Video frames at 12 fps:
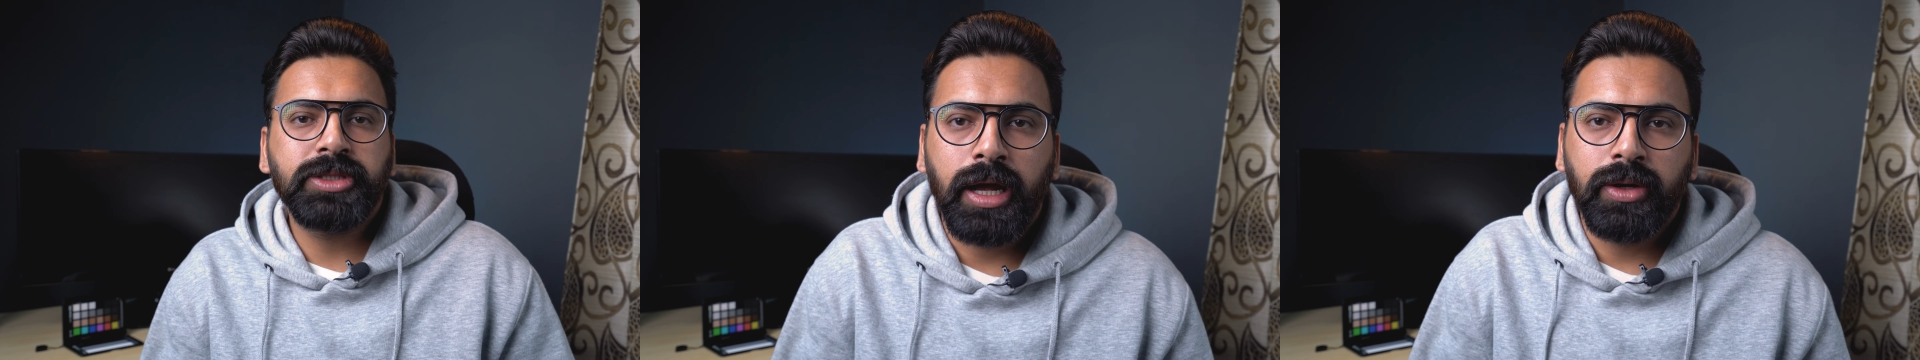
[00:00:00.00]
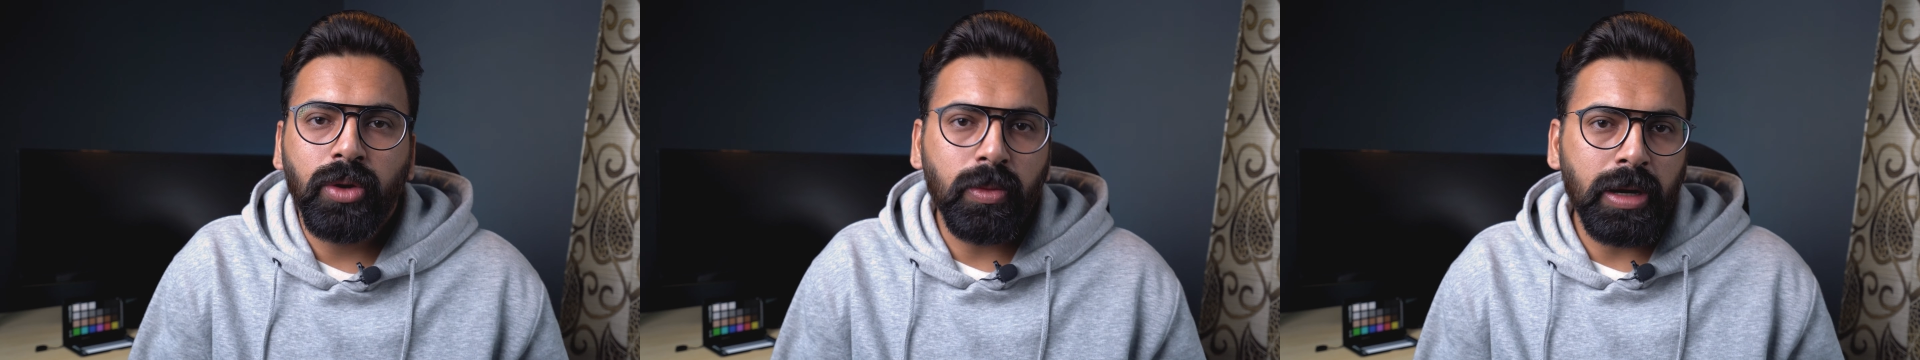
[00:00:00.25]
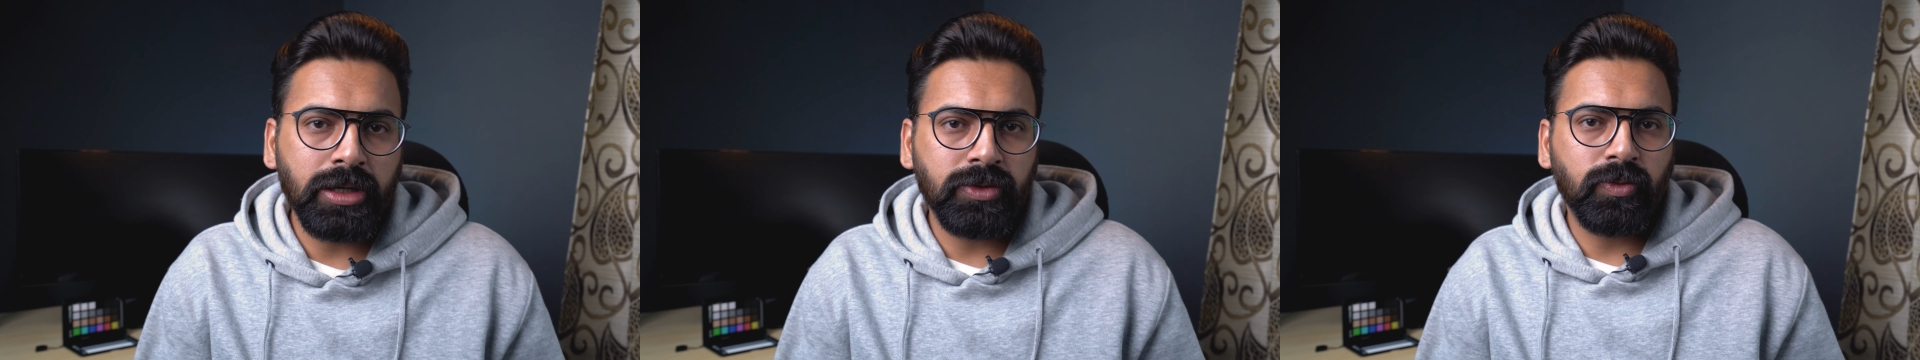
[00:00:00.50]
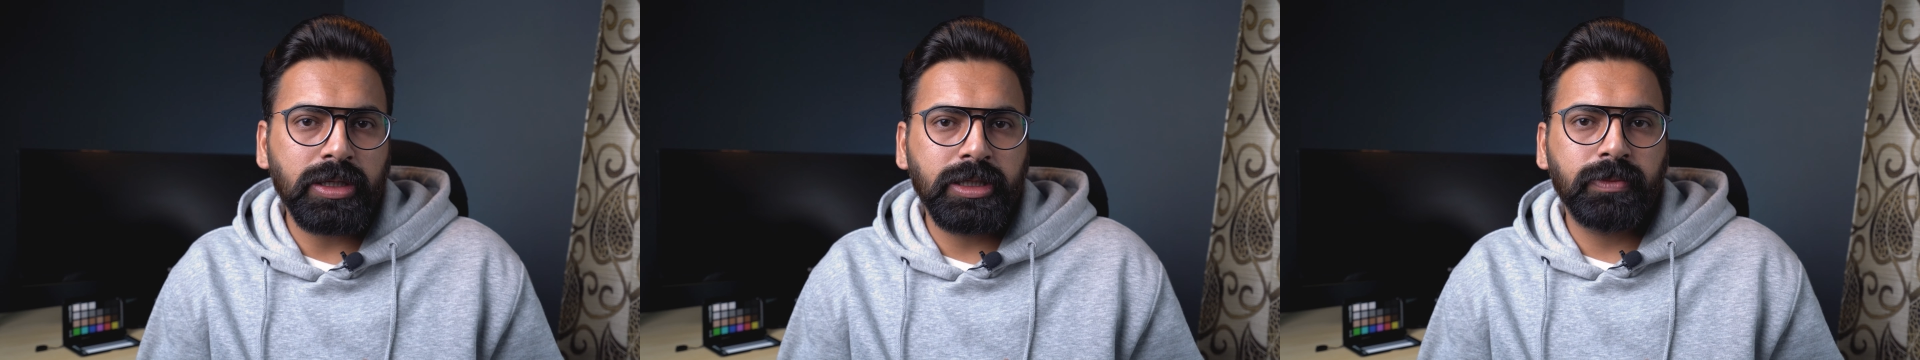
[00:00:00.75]
and no matter
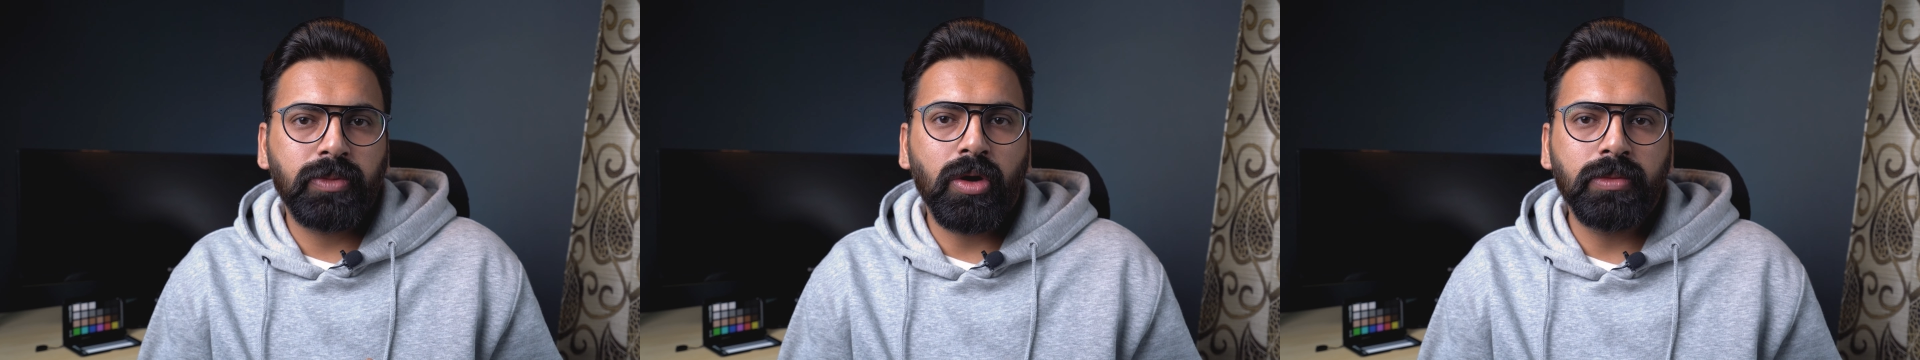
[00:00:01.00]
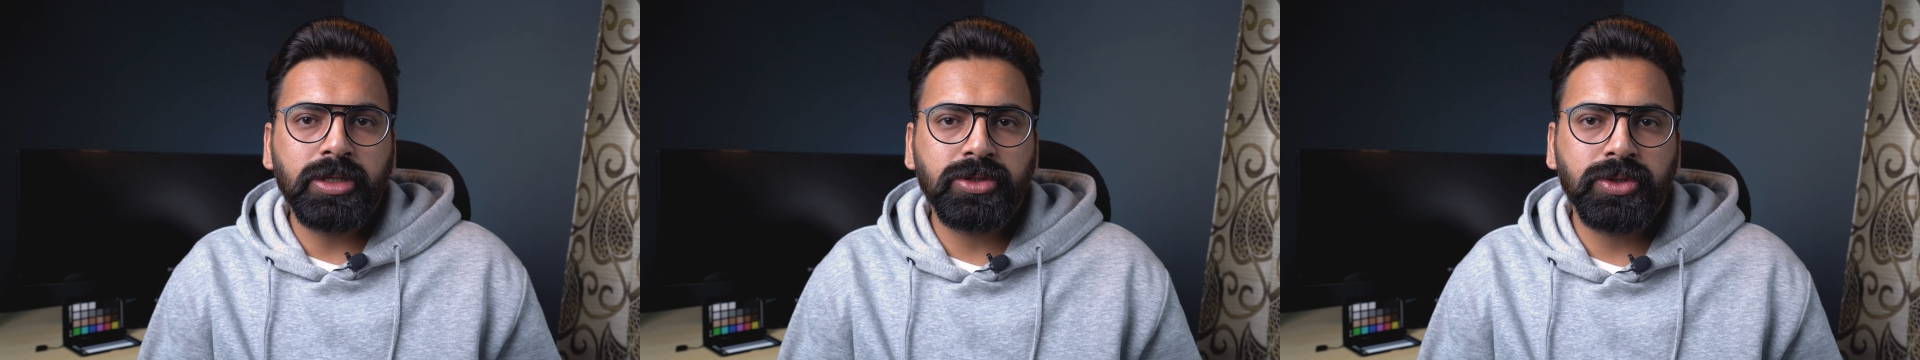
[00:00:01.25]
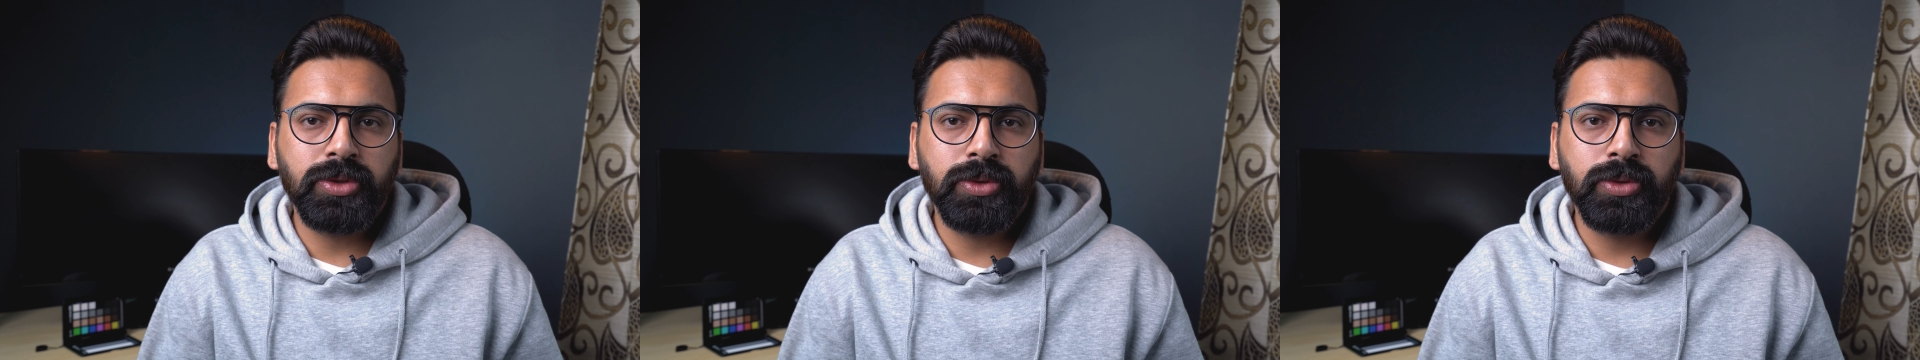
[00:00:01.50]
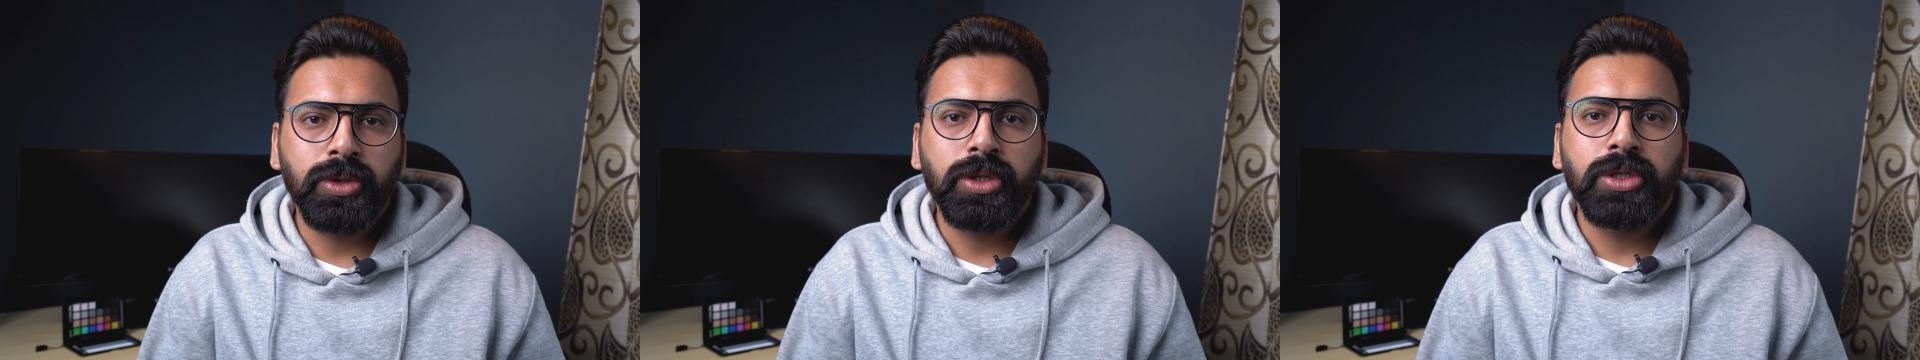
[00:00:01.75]
what they promise
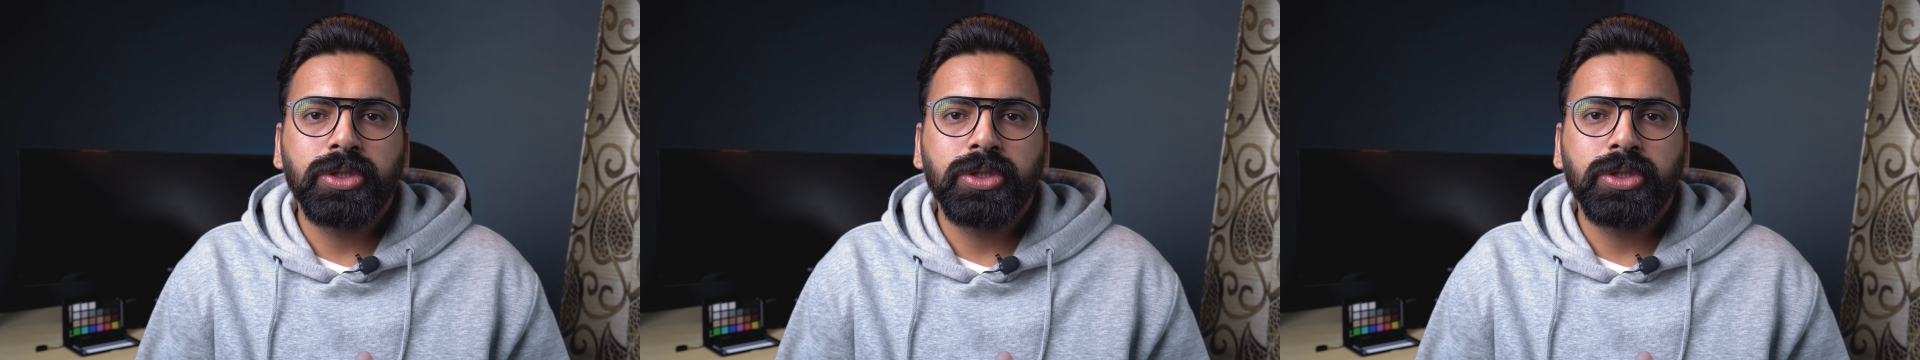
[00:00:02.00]
you,